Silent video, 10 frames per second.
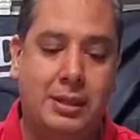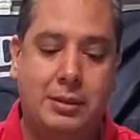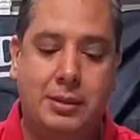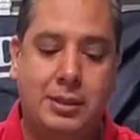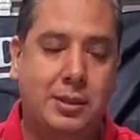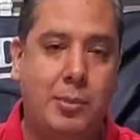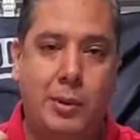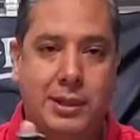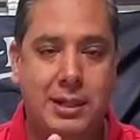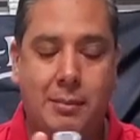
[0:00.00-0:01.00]
since
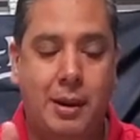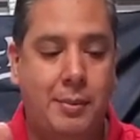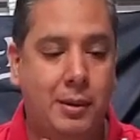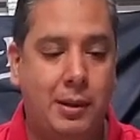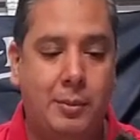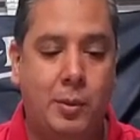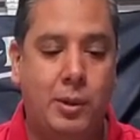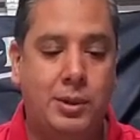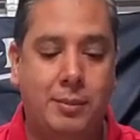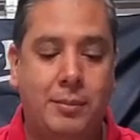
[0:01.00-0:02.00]
smoking's not popular anymore
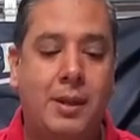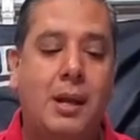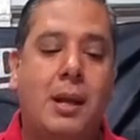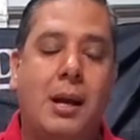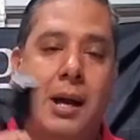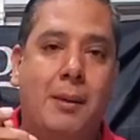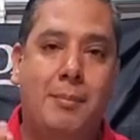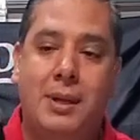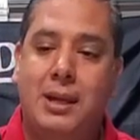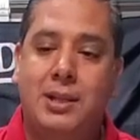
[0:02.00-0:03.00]
or something.
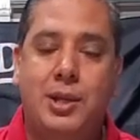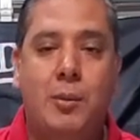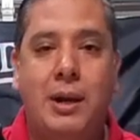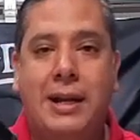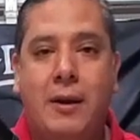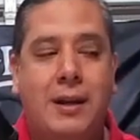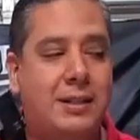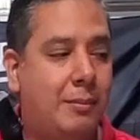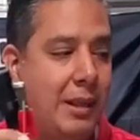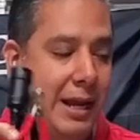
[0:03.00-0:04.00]
So you want to carry
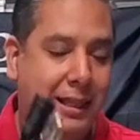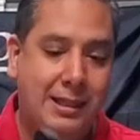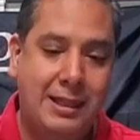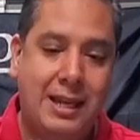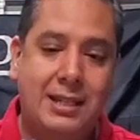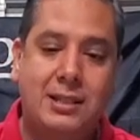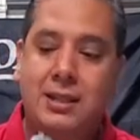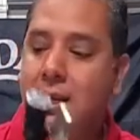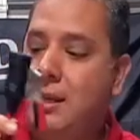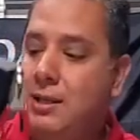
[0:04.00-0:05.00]
something like this.
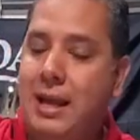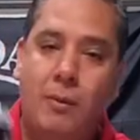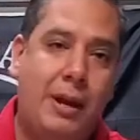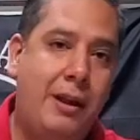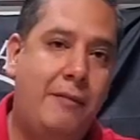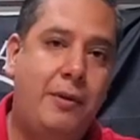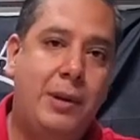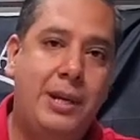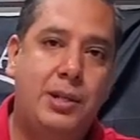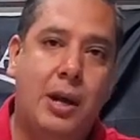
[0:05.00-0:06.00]
That way, if you
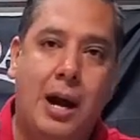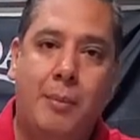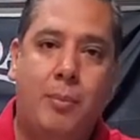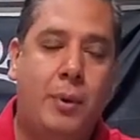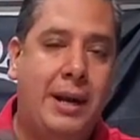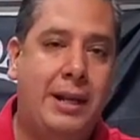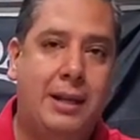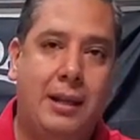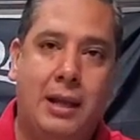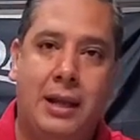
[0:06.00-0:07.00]
need to operate
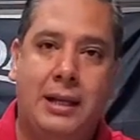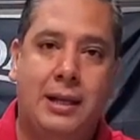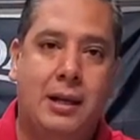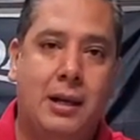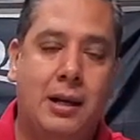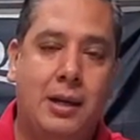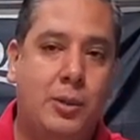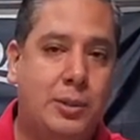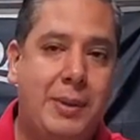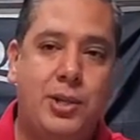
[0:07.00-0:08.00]
like a
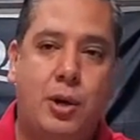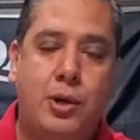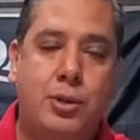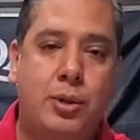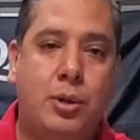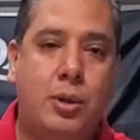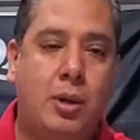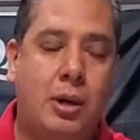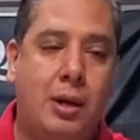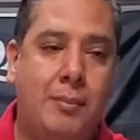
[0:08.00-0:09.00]
USB charger
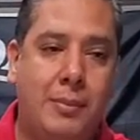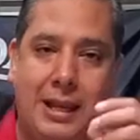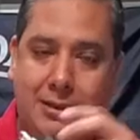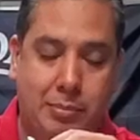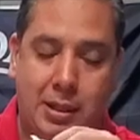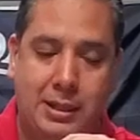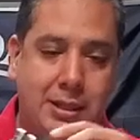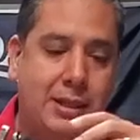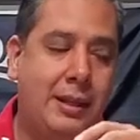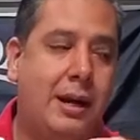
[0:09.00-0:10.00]
that plugs
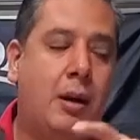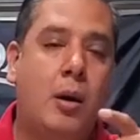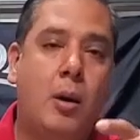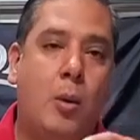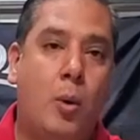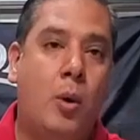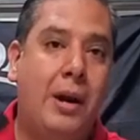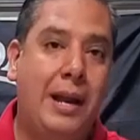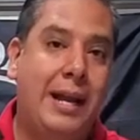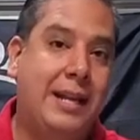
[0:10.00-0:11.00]
in there,
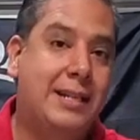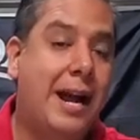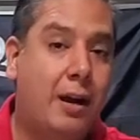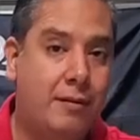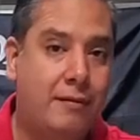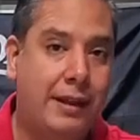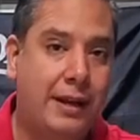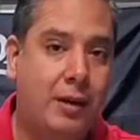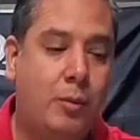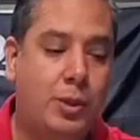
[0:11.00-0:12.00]
or a tire
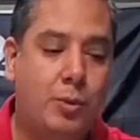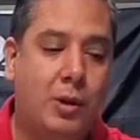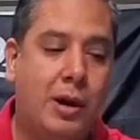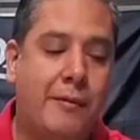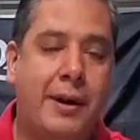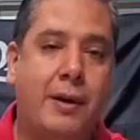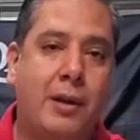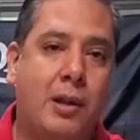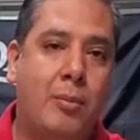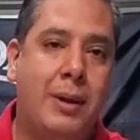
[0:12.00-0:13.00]
inflator, which we'll cover here in a
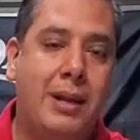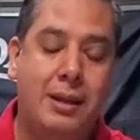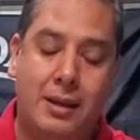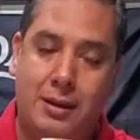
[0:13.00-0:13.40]
little bit,